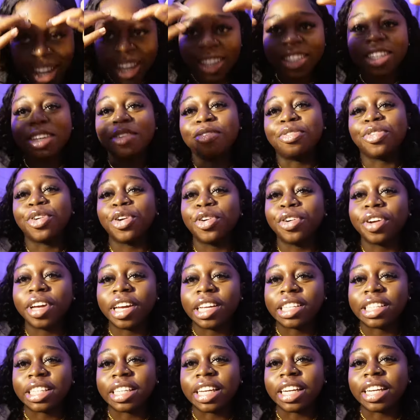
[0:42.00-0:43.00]
it's
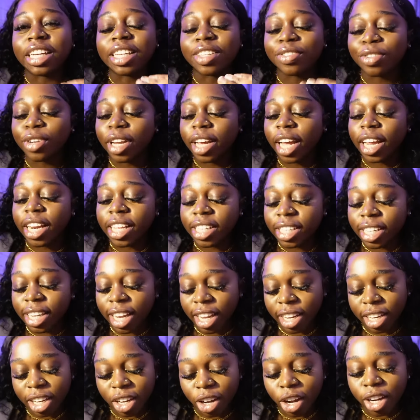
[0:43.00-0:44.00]
infuriating. I just feel like I need to
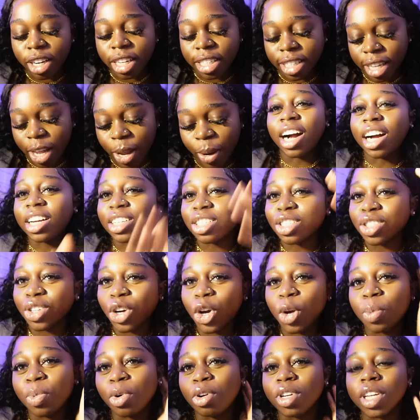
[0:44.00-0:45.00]
let the girlies know. I don't
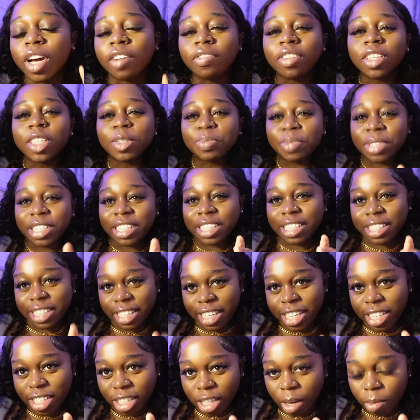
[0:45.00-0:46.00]
know, because I've just been
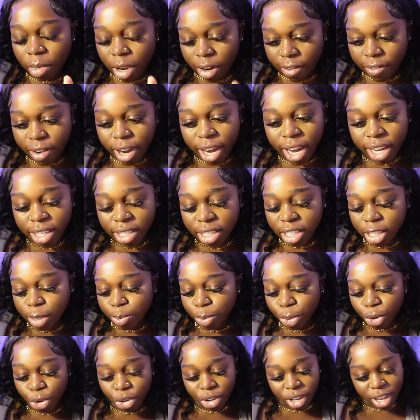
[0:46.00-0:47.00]
seeing some advice is
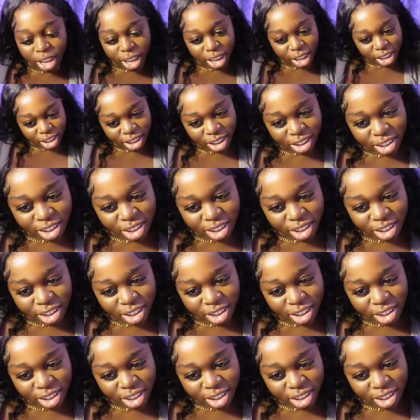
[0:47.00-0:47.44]
bookie.